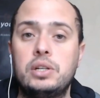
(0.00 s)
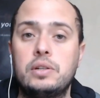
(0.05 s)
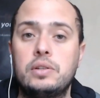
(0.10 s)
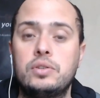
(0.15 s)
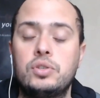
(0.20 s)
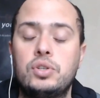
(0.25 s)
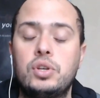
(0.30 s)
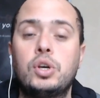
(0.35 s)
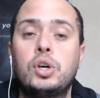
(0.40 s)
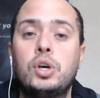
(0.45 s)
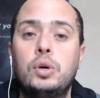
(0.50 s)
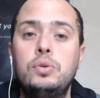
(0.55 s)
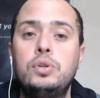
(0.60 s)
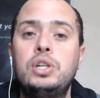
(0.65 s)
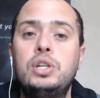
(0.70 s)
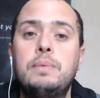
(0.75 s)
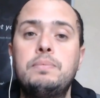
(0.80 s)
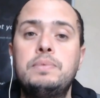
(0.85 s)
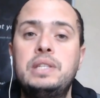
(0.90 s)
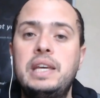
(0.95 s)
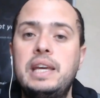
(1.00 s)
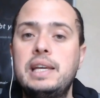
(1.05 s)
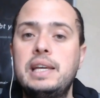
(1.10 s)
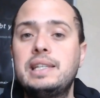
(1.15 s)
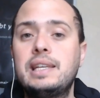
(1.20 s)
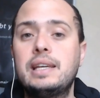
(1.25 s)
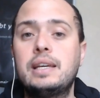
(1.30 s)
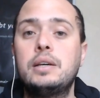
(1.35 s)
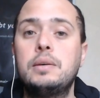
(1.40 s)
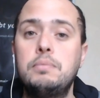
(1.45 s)
So Coach Up takes a
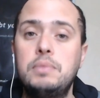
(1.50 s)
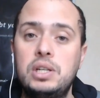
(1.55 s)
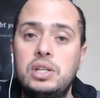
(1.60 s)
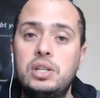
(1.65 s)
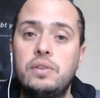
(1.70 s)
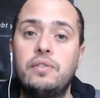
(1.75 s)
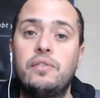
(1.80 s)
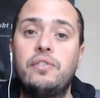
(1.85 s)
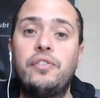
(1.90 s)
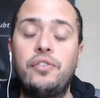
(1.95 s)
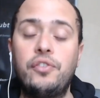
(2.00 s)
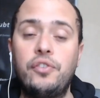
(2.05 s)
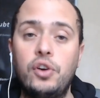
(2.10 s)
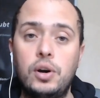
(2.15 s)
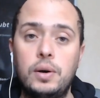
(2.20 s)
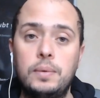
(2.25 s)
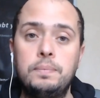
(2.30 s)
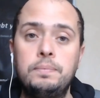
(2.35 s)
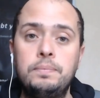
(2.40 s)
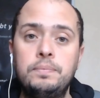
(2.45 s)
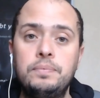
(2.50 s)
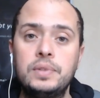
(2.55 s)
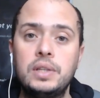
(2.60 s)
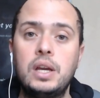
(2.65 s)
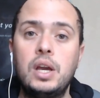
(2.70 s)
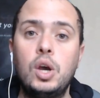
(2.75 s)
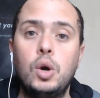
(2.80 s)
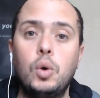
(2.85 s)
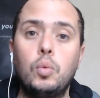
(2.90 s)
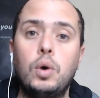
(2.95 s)
commission from
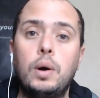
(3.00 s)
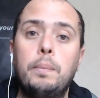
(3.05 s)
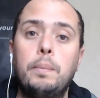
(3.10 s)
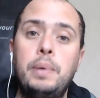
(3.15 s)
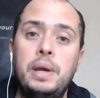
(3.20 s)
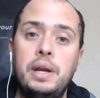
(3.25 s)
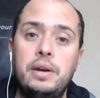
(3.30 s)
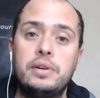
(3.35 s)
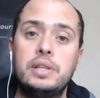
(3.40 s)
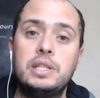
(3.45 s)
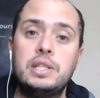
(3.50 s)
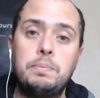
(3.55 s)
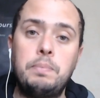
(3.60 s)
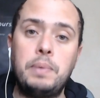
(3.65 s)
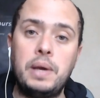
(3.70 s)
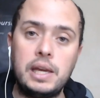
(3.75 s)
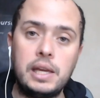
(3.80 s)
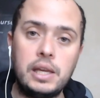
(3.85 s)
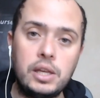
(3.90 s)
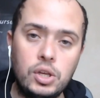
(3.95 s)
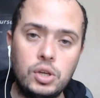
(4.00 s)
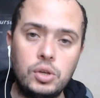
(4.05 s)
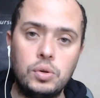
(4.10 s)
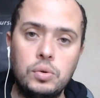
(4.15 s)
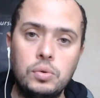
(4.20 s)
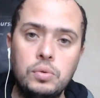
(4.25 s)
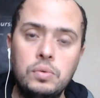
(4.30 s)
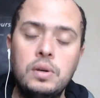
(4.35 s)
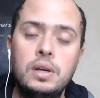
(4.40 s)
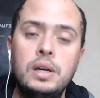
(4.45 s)
what parents pay
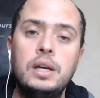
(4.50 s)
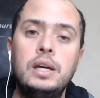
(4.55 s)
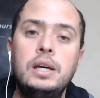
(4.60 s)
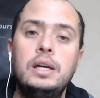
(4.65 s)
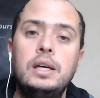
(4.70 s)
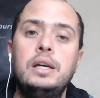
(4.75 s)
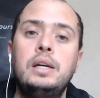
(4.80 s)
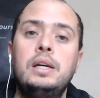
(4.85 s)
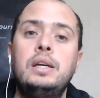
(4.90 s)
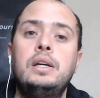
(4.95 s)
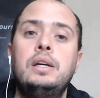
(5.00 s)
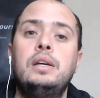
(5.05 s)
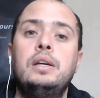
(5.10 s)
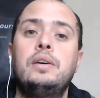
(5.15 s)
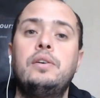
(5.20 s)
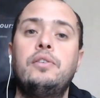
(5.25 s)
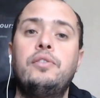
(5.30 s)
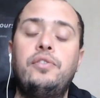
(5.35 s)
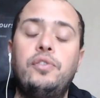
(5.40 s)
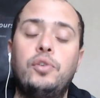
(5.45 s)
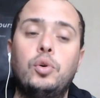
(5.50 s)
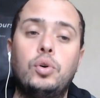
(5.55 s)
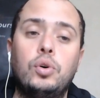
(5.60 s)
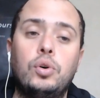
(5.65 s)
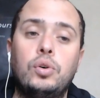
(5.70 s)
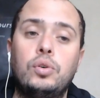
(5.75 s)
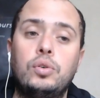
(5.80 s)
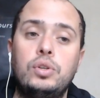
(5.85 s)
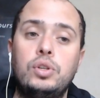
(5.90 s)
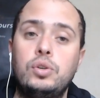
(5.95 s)
you for
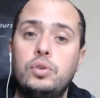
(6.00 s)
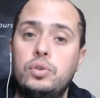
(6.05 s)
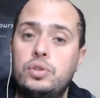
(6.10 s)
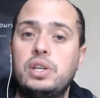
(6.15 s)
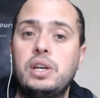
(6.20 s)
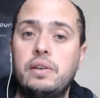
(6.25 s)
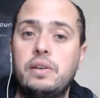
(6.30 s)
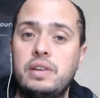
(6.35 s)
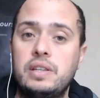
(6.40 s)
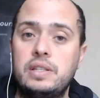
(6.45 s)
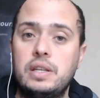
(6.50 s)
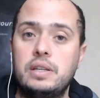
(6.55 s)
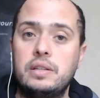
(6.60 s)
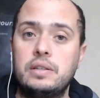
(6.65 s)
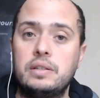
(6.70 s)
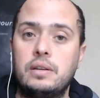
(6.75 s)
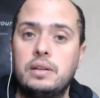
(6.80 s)
your services.